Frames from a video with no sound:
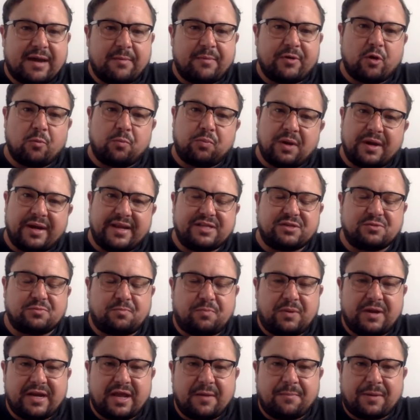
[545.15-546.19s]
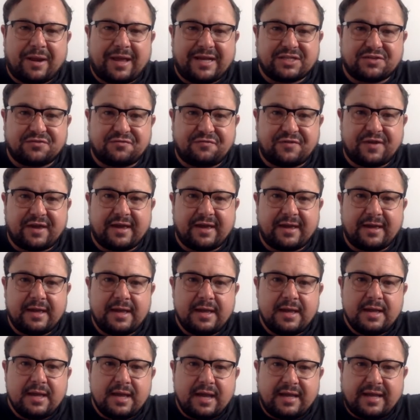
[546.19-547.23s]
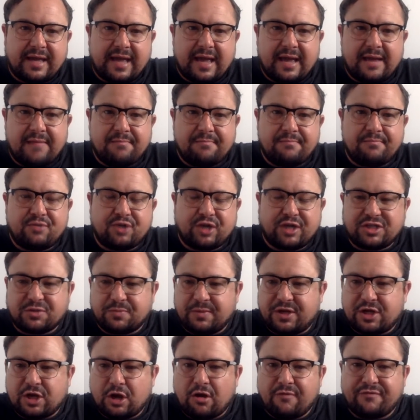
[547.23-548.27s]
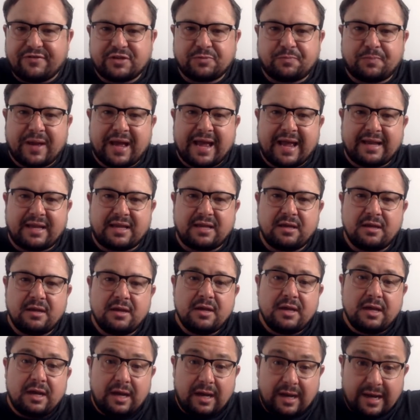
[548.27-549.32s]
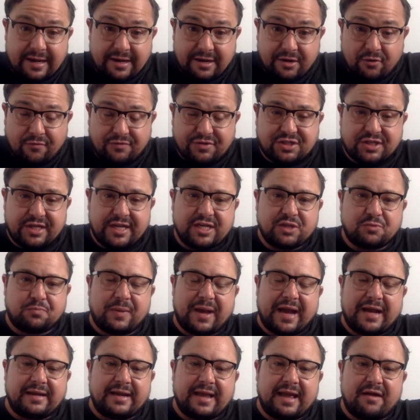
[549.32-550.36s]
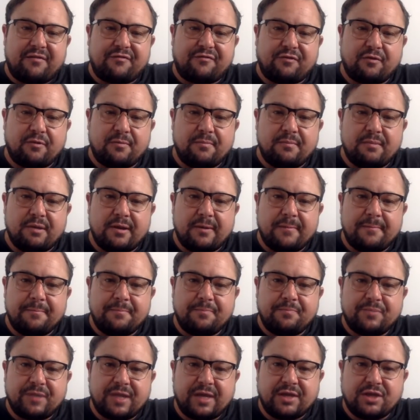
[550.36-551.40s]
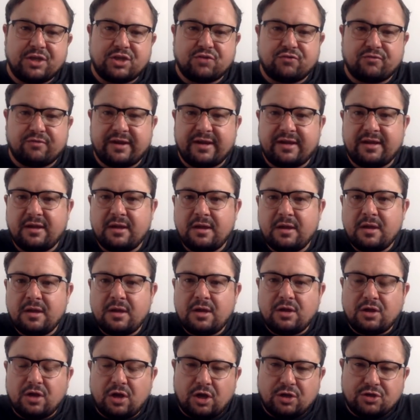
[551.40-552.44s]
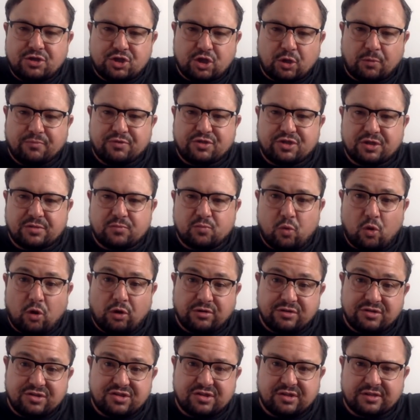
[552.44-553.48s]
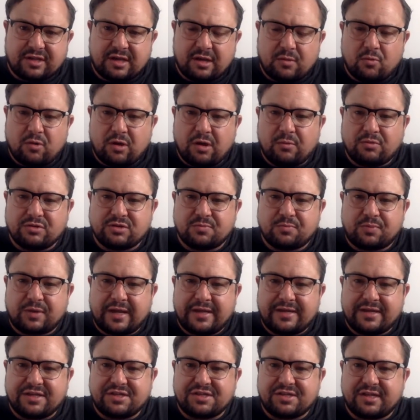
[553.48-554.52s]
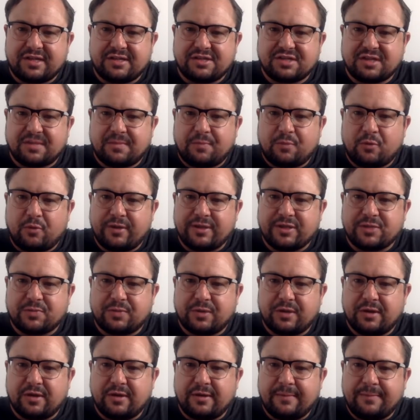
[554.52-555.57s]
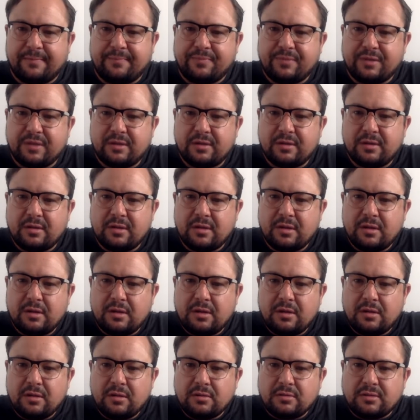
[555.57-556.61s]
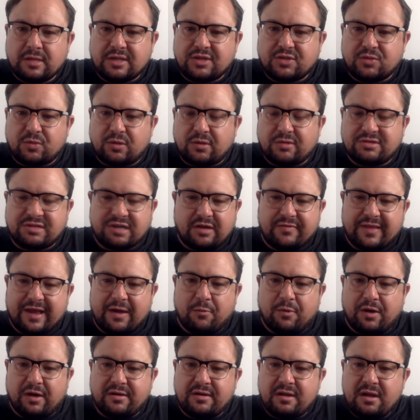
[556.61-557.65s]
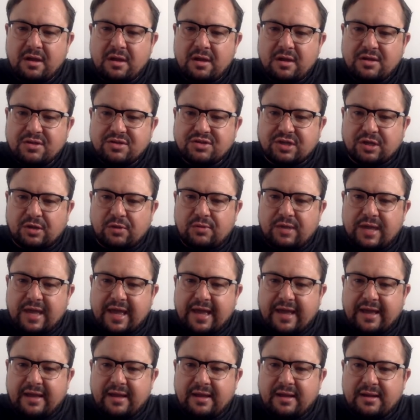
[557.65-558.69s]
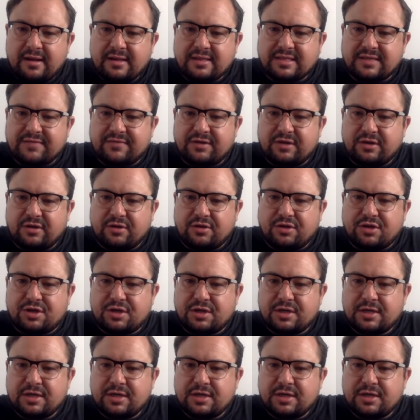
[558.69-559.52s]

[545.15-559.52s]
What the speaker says: We've got plenty of players fit. Again, Jason McCarthy's back. Leonard, obviously, is back now from injury. Thompson was. I don't know why he wasn't playing yesterday at some points, but that's all I'll say on that one. So, yeah, let's have a look.